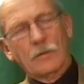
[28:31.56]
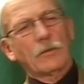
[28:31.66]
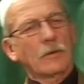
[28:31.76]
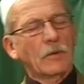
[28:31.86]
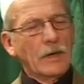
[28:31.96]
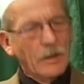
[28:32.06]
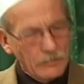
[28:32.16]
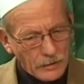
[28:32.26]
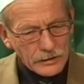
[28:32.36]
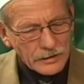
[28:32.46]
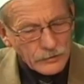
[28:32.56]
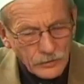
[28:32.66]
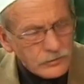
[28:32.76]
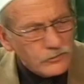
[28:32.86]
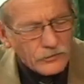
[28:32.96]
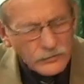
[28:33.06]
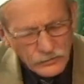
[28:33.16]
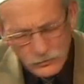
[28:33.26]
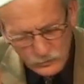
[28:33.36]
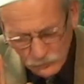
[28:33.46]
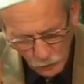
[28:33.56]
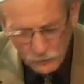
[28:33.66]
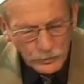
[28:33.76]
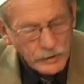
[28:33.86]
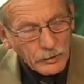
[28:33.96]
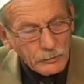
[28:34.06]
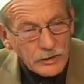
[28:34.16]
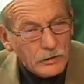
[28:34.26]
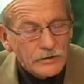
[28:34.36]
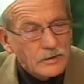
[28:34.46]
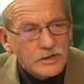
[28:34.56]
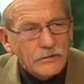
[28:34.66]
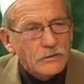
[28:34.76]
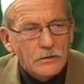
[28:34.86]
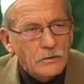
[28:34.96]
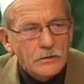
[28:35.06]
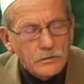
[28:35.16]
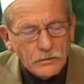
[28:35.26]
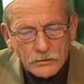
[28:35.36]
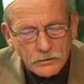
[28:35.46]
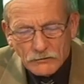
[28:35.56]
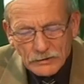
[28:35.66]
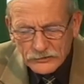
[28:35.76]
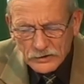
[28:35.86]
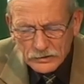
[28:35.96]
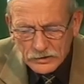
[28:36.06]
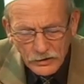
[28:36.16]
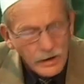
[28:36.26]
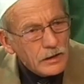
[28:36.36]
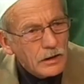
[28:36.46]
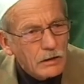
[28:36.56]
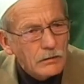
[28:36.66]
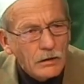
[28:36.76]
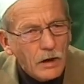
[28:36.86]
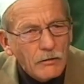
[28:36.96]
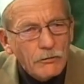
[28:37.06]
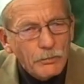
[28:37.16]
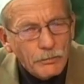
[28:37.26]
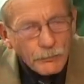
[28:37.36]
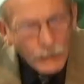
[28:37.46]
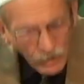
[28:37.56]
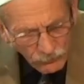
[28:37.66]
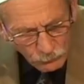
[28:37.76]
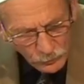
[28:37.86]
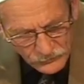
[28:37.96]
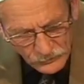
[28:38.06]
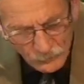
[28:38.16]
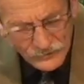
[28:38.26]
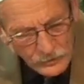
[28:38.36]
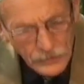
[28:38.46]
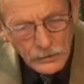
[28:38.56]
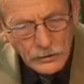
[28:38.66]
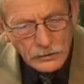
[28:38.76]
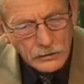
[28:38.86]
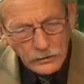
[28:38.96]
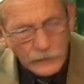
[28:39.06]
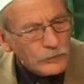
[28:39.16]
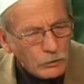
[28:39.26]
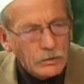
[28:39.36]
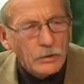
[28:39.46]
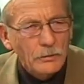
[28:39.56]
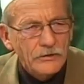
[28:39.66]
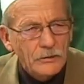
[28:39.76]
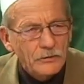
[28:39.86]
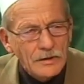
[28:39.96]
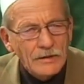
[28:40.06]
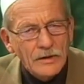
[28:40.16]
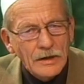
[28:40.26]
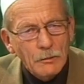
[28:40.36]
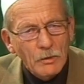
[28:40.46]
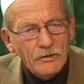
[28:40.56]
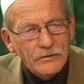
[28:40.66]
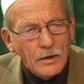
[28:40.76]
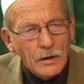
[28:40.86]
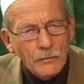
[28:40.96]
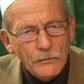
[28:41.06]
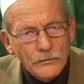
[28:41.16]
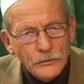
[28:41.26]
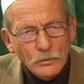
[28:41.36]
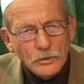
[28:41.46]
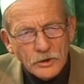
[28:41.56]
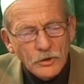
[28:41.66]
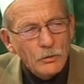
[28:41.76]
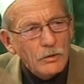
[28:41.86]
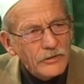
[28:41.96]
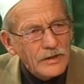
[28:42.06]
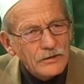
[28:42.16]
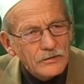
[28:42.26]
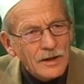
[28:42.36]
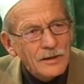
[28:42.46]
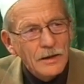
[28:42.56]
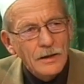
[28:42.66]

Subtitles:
Well, I cannot talk more about it because I just will start crying. How Muslims, so-called Muslims, in the name of Islam, do cruel things, and